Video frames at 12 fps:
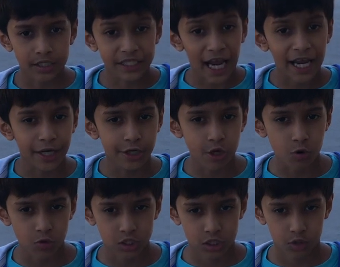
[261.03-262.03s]

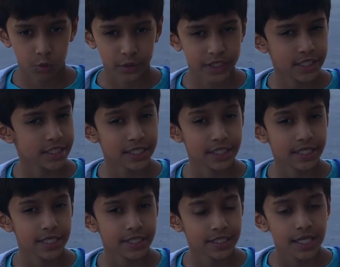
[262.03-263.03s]
diagnosed with this
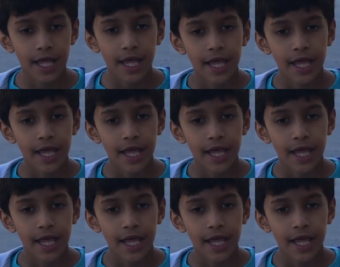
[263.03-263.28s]
disease.